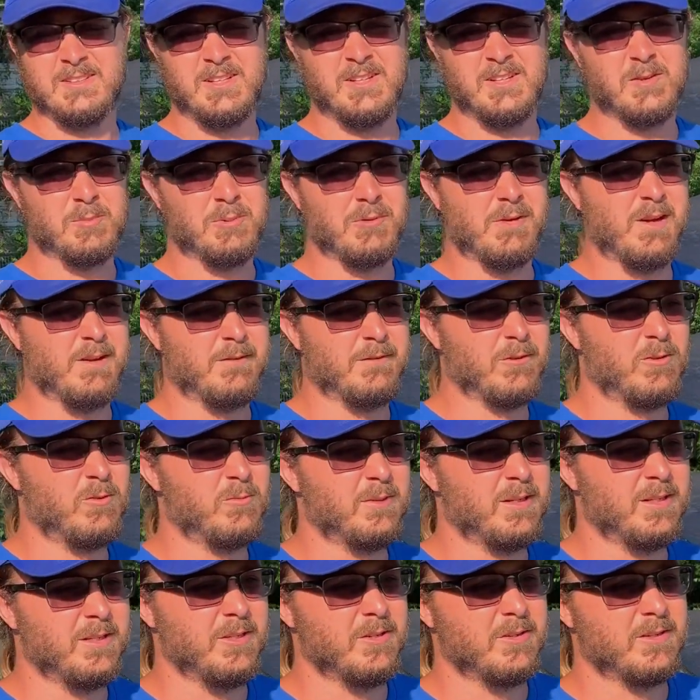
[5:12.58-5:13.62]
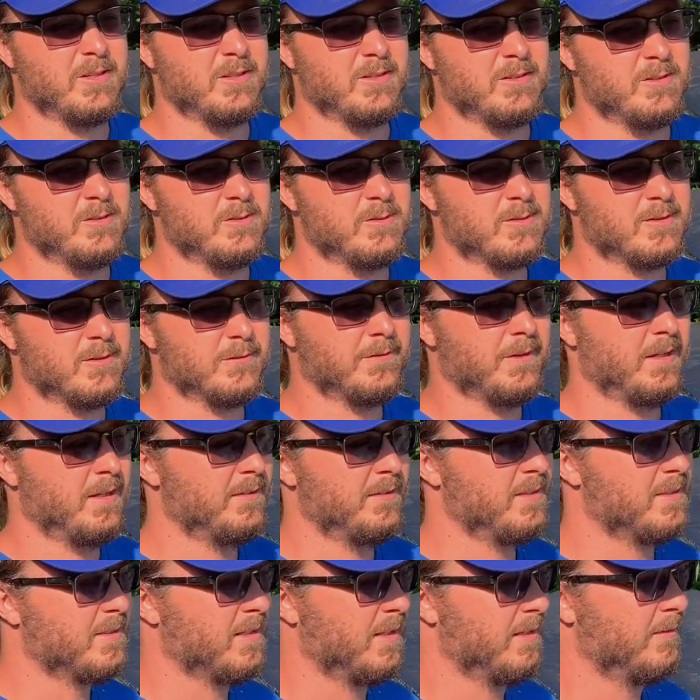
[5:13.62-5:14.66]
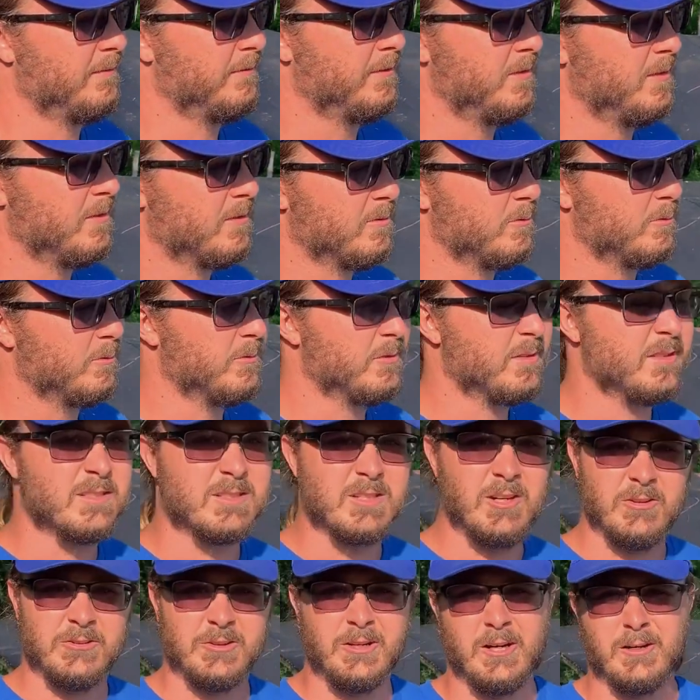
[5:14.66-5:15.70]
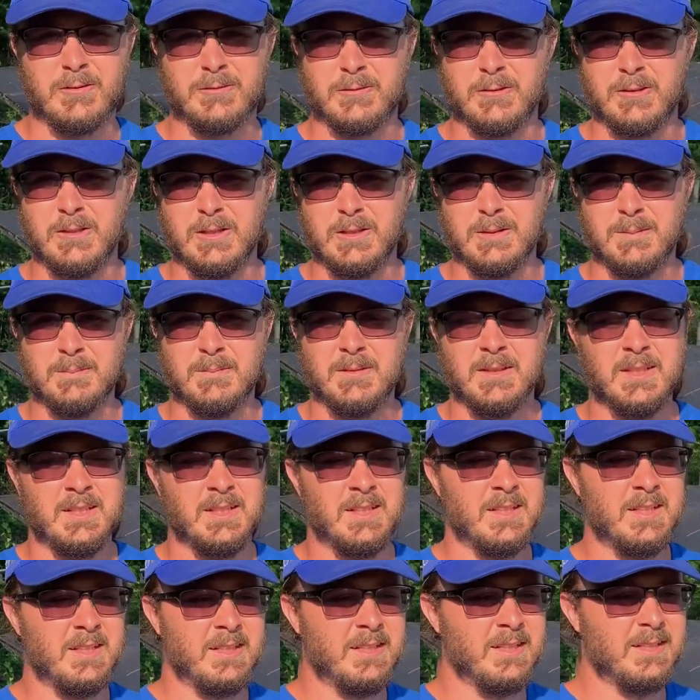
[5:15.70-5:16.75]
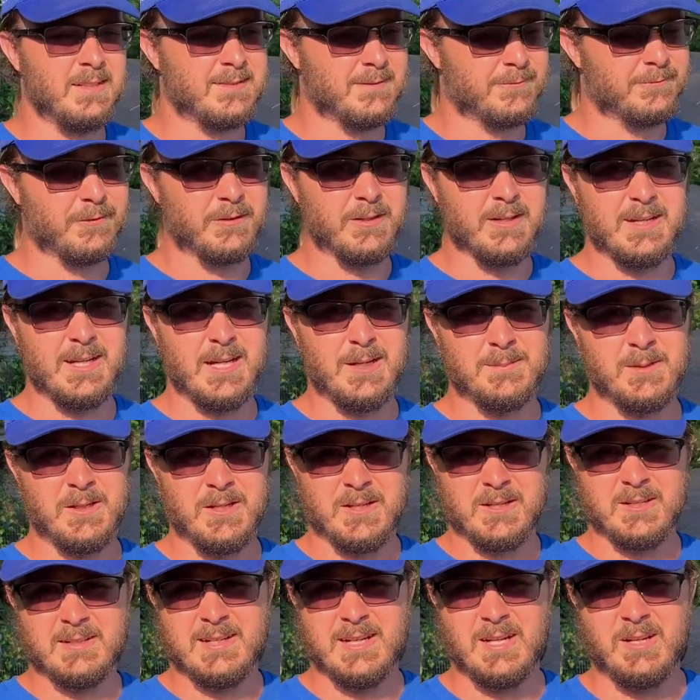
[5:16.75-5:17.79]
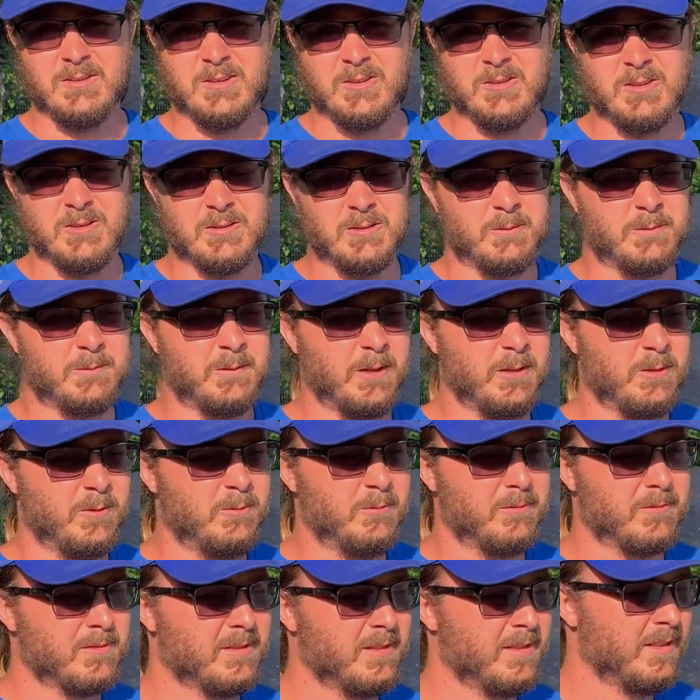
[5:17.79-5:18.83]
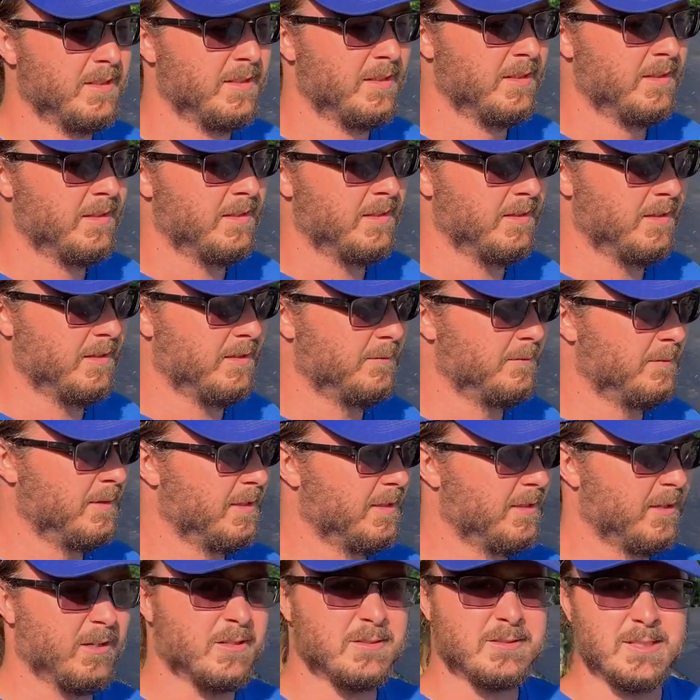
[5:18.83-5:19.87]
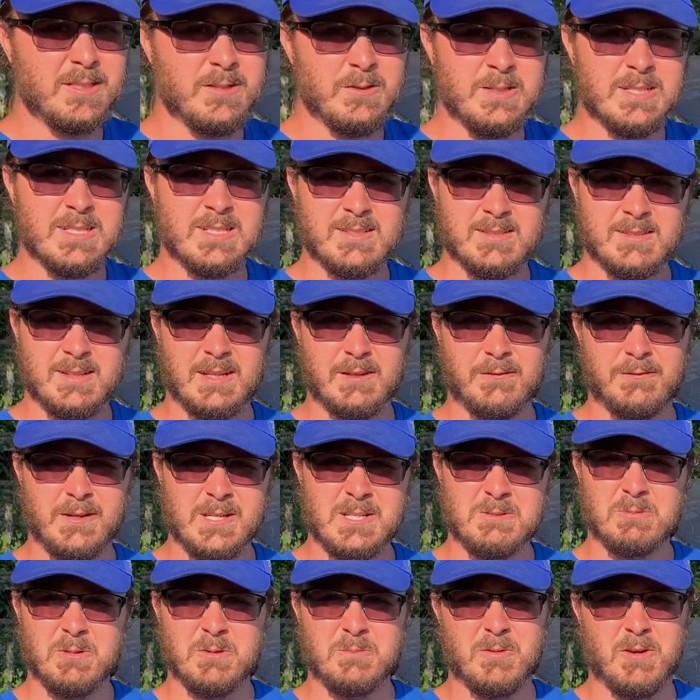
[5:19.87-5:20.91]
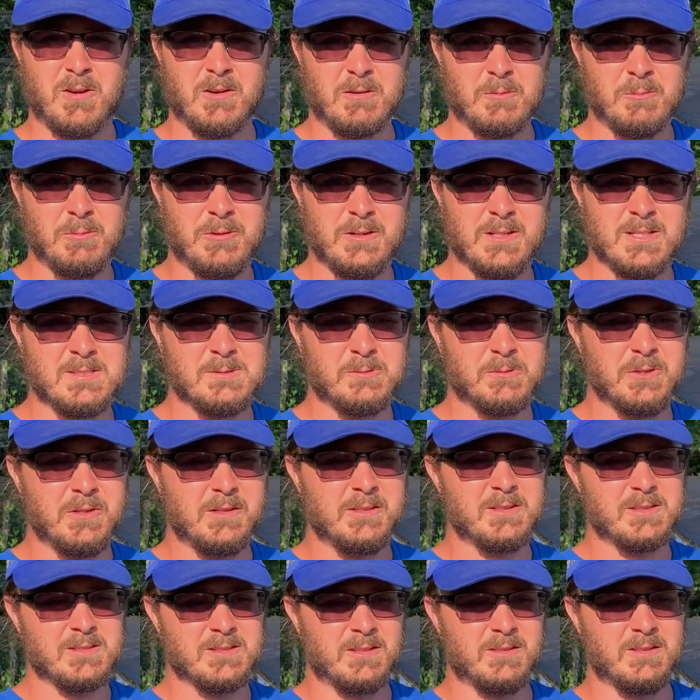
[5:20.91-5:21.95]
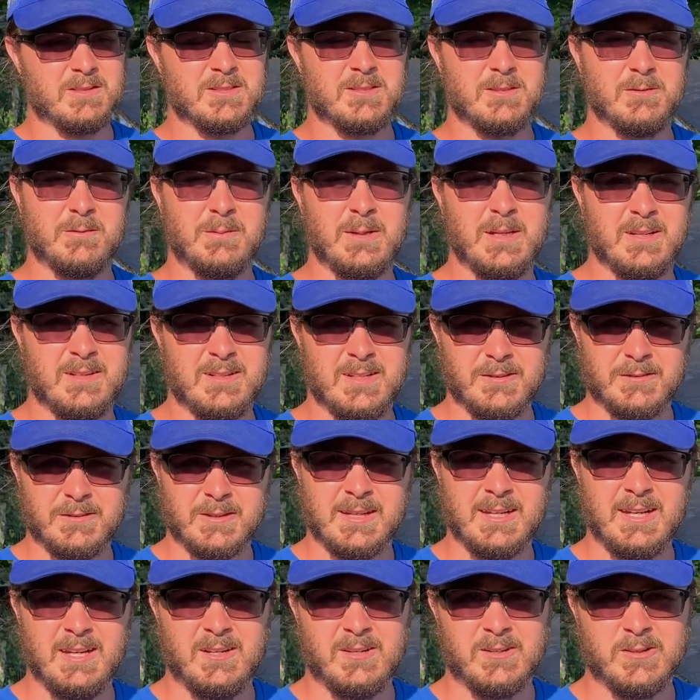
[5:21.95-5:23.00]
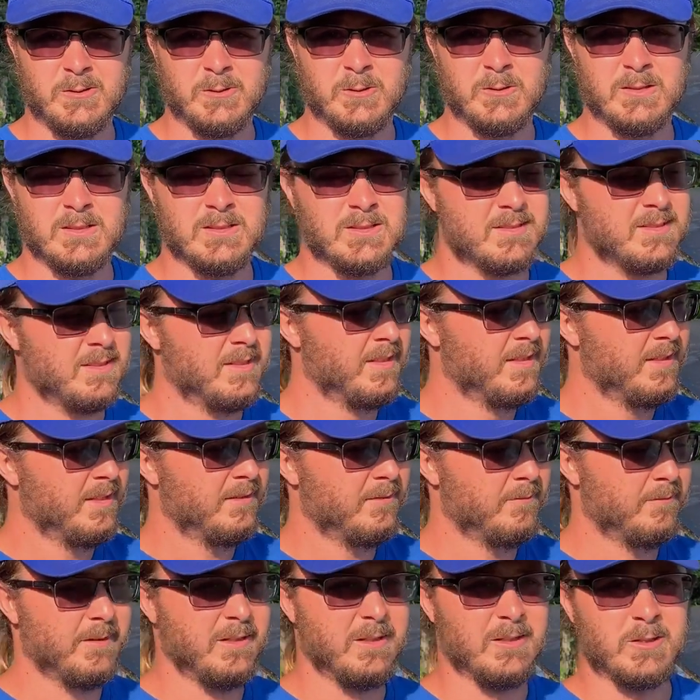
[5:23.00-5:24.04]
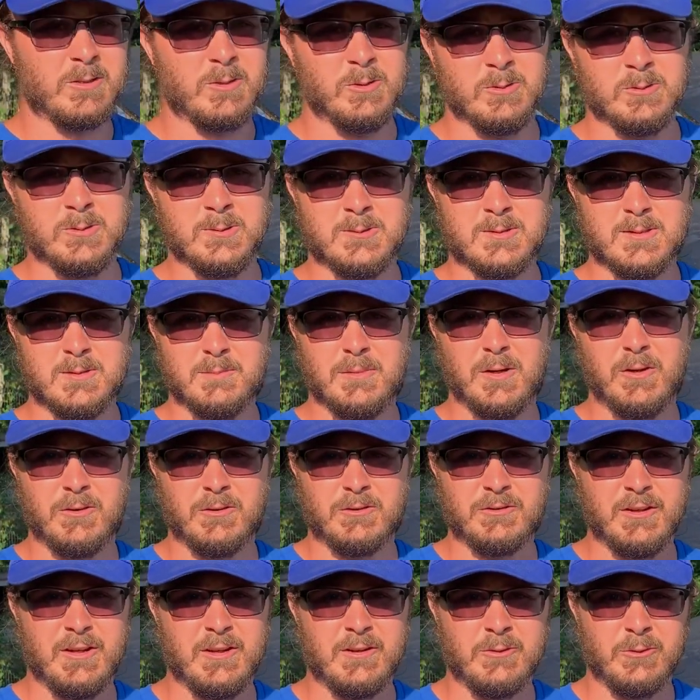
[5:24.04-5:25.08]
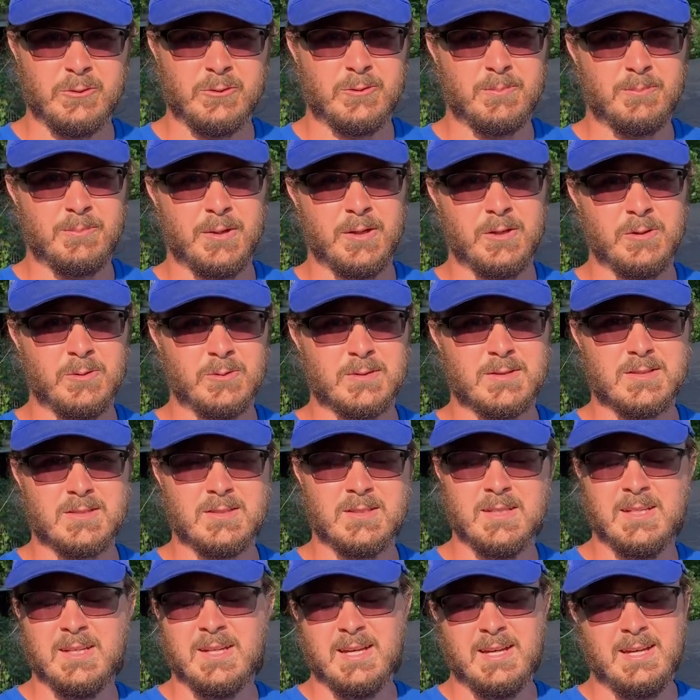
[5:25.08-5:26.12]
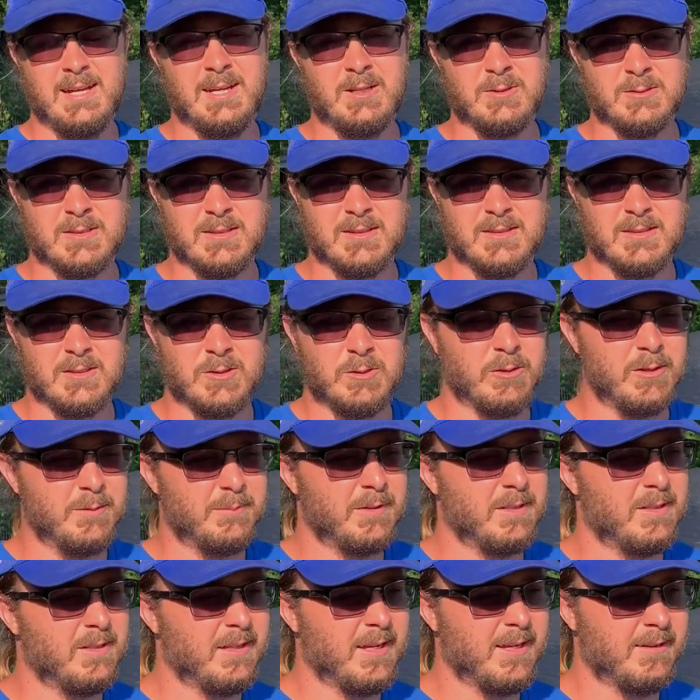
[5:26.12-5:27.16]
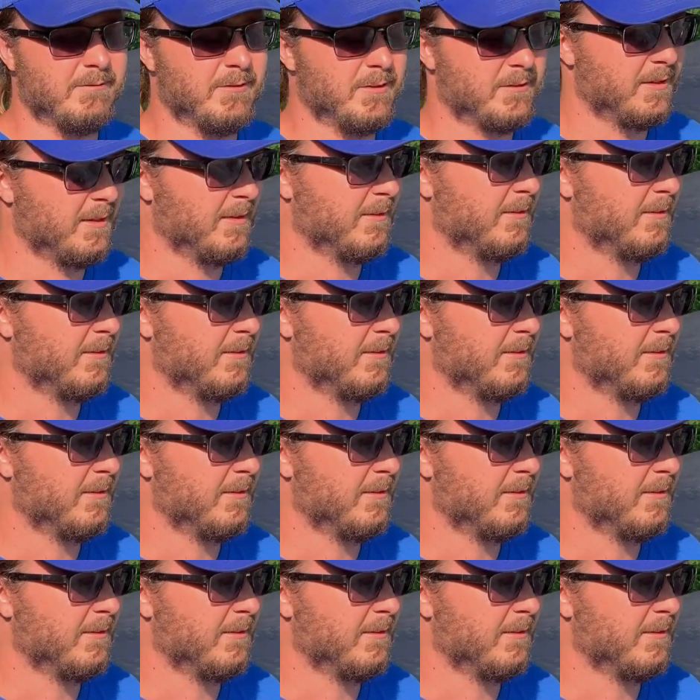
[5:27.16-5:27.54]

platform that you can use to find these kind of vehicles is called OfferUp. It's a free app that you can download on your phone. It also is like Facebook Marketplace, where you can search through many different categories: vehicles, motorcycles, boats, housing, equipment, everything